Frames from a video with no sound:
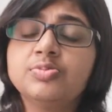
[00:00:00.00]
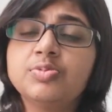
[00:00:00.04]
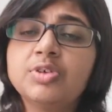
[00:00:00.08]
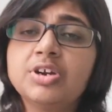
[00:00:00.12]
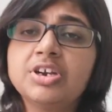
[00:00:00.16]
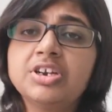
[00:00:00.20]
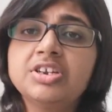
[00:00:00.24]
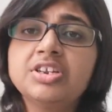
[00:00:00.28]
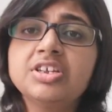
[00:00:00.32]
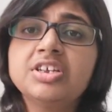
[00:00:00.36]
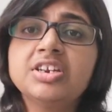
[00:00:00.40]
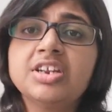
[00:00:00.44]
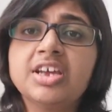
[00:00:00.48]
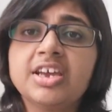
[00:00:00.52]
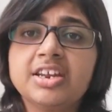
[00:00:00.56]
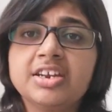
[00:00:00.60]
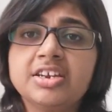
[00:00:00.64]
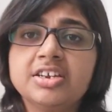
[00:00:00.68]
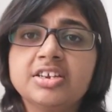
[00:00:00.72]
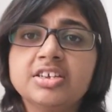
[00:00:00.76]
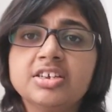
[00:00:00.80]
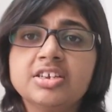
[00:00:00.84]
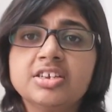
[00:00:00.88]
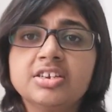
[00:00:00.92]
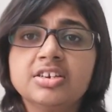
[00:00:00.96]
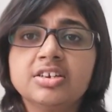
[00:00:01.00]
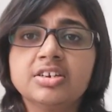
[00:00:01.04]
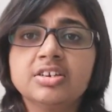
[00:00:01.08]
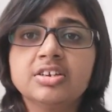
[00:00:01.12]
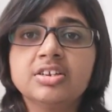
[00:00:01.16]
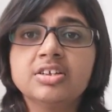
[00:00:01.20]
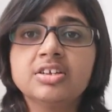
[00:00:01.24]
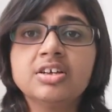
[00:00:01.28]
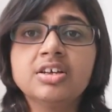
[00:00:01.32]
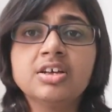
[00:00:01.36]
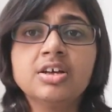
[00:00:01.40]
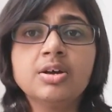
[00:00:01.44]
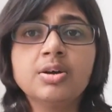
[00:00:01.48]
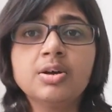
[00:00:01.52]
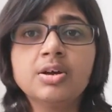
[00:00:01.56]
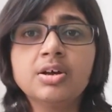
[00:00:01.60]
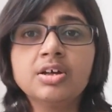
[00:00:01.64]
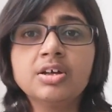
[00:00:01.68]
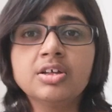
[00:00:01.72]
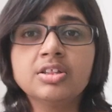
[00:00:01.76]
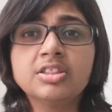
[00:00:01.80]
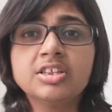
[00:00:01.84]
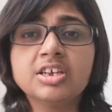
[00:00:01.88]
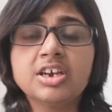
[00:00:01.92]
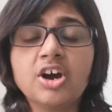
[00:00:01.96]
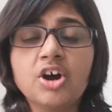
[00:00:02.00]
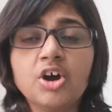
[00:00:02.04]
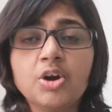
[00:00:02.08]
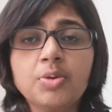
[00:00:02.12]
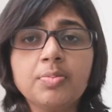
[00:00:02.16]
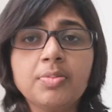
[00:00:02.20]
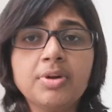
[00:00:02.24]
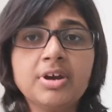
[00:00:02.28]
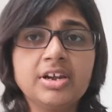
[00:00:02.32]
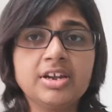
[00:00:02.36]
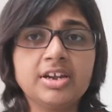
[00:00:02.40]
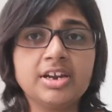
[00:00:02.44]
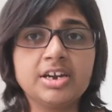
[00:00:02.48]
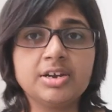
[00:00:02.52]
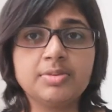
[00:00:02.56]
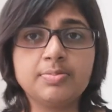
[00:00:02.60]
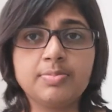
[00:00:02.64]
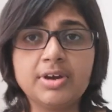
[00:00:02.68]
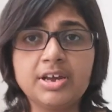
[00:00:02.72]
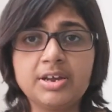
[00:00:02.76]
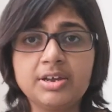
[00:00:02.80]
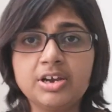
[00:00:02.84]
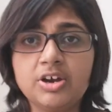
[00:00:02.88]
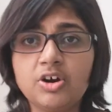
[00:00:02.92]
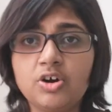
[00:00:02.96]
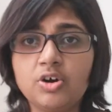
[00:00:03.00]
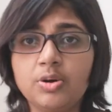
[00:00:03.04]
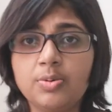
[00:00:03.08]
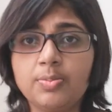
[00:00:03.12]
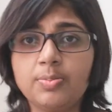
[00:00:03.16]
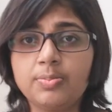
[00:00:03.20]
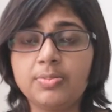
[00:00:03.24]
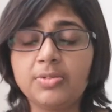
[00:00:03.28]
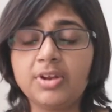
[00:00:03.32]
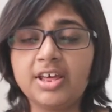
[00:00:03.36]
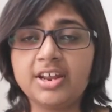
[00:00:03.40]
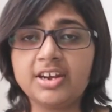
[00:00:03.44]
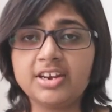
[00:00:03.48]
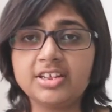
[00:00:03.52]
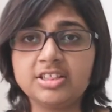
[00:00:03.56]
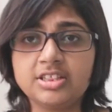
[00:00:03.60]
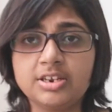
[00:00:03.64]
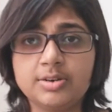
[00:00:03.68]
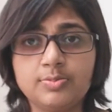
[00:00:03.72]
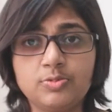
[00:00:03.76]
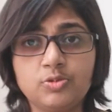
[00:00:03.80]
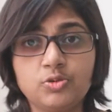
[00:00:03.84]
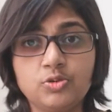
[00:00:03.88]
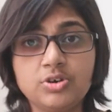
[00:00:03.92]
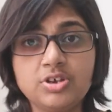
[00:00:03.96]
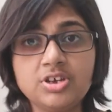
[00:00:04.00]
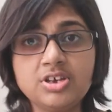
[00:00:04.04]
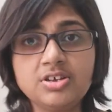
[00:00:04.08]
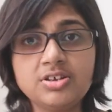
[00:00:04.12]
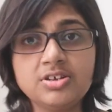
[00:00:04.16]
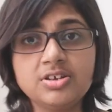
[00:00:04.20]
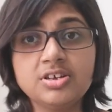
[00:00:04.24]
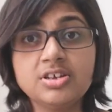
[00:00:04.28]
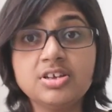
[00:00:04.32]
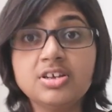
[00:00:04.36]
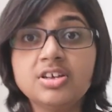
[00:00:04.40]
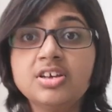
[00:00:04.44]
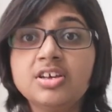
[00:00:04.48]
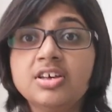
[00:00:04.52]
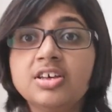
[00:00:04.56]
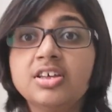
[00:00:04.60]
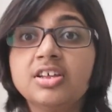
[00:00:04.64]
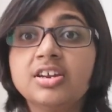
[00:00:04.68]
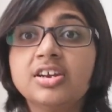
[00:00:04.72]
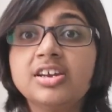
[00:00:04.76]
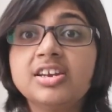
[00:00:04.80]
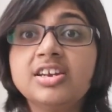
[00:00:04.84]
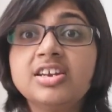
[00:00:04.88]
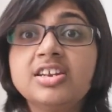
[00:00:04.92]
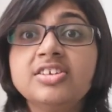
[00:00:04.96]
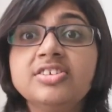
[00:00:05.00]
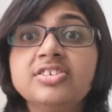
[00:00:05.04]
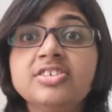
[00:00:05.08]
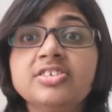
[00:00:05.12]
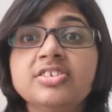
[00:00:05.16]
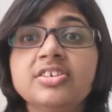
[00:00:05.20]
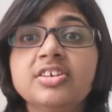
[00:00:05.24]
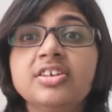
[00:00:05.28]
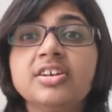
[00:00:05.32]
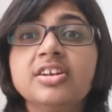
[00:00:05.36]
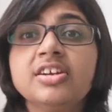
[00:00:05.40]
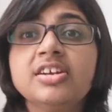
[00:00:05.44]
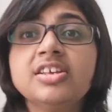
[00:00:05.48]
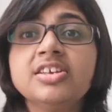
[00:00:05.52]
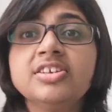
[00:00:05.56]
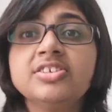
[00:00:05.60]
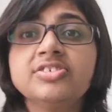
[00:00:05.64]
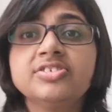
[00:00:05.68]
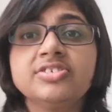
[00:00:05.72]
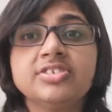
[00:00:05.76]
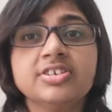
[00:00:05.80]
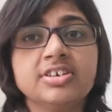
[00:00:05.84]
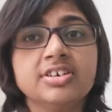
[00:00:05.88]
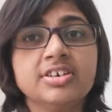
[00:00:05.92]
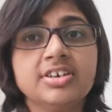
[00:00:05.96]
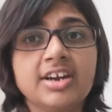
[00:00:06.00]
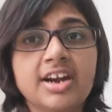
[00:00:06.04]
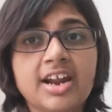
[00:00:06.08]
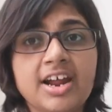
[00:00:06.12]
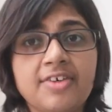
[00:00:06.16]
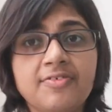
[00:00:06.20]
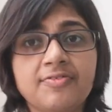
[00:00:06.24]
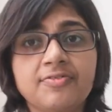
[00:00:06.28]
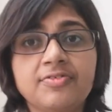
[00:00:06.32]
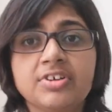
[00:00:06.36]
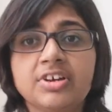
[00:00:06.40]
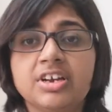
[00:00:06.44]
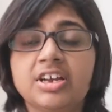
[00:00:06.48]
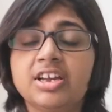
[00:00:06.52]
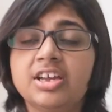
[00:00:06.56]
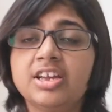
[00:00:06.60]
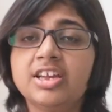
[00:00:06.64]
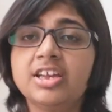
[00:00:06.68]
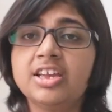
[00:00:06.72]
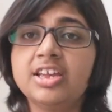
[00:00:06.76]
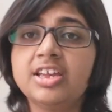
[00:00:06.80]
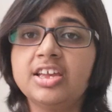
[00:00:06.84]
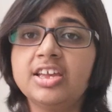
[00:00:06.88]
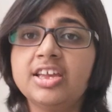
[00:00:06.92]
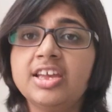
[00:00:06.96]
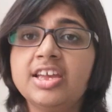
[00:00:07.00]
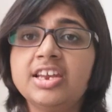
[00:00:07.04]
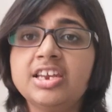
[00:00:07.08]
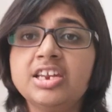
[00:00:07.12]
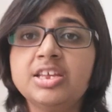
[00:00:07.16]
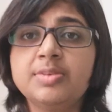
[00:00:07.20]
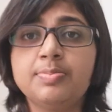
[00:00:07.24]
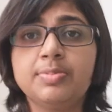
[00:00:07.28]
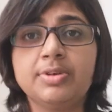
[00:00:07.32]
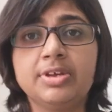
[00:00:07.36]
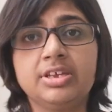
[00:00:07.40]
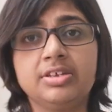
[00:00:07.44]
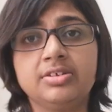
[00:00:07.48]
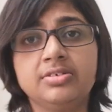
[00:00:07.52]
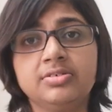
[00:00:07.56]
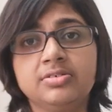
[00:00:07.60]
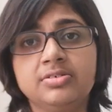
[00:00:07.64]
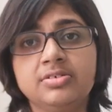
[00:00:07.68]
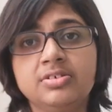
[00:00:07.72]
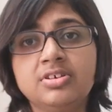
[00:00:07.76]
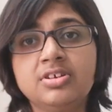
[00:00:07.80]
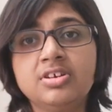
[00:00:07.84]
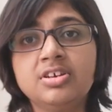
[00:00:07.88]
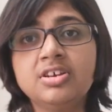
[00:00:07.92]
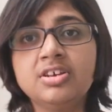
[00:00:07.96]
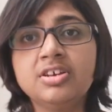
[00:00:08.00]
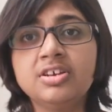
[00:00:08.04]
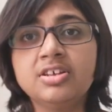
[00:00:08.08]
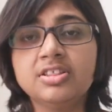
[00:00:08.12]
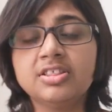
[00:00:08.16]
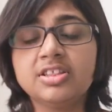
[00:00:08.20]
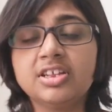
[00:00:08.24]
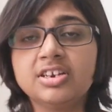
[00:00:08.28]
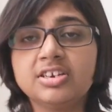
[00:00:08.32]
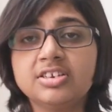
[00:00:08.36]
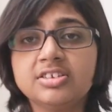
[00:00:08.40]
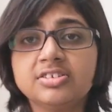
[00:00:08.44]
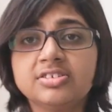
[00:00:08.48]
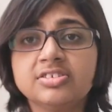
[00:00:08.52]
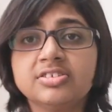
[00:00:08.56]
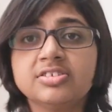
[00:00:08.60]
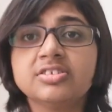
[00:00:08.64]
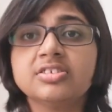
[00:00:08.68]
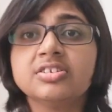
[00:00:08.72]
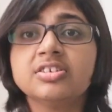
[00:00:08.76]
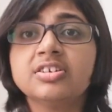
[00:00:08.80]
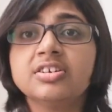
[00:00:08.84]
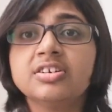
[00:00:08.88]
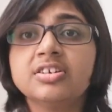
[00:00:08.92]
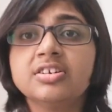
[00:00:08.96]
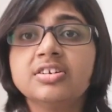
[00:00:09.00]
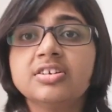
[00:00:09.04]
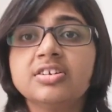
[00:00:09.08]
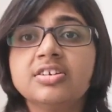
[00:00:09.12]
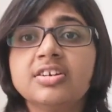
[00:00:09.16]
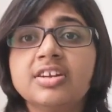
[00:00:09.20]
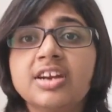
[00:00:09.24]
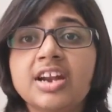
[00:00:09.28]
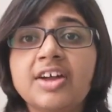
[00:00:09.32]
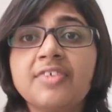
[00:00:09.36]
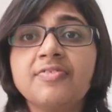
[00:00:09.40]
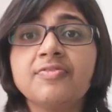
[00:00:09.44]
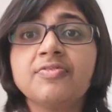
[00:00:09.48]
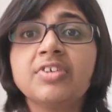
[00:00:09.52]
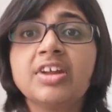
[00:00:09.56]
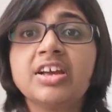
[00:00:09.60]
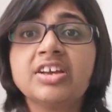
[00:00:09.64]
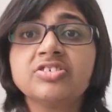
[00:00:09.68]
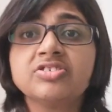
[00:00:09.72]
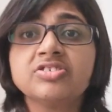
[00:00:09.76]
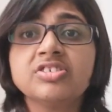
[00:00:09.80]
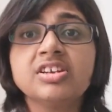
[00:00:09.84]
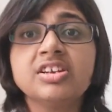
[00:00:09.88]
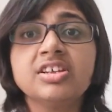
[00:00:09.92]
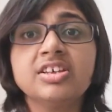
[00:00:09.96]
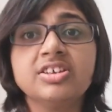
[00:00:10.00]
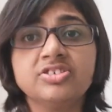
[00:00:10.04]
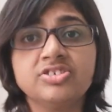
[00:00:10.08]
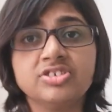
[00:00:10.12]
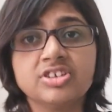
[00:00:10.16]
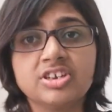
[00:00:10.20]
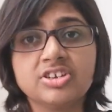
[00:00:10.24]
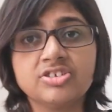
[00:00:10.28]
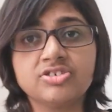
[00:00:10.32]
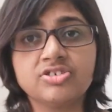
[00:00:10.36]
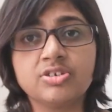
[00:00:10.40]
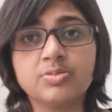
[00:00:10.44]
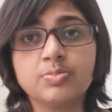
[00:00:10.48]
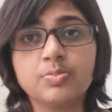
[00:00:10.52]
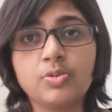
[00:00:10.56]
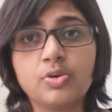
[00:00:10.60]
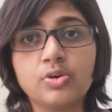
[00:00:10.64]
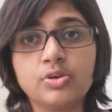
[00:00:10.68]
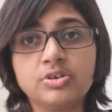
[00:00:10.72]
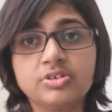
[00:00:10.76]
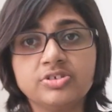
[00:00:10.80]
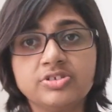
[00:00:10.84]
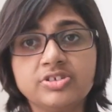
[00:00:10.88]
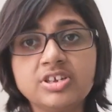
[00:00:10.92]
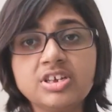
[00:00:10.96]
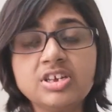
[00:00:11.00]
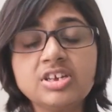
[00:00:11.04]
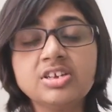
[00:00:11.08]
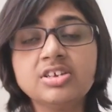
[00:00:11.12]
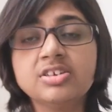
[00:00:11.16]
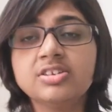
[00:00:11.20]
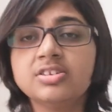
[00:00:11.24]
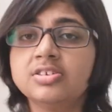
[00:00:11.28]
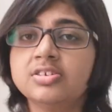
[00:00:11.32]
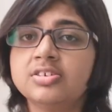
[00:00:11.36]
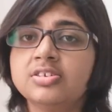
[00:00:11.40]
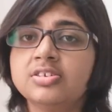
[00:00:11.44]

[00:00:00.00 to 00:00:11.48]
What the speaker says: 2019, the government led by Narendra Modi released a draft NEP, that is Draft National Education Policy